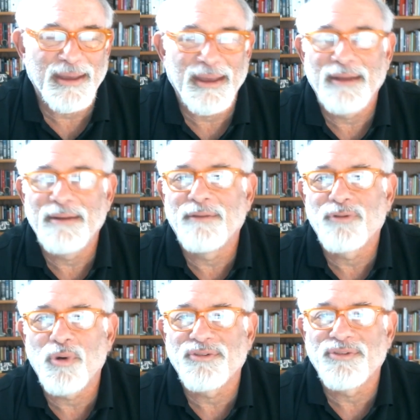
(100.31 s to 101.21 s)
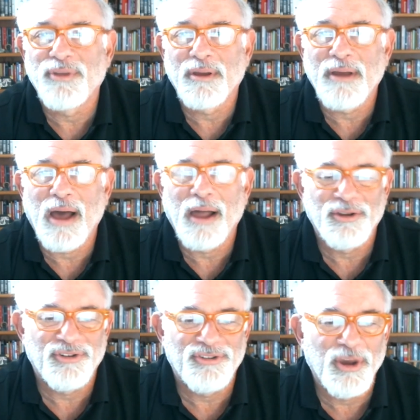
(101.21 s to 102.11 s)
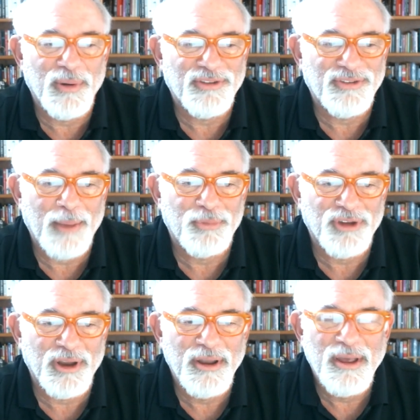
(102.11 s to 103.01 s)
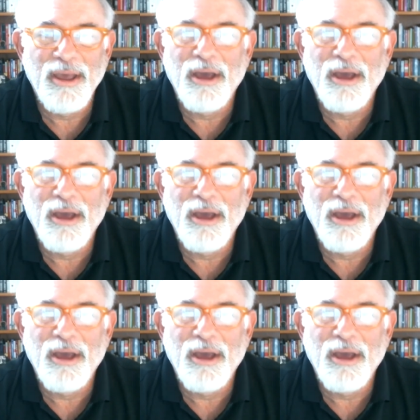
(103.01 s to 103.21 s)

and of course the college is no exception.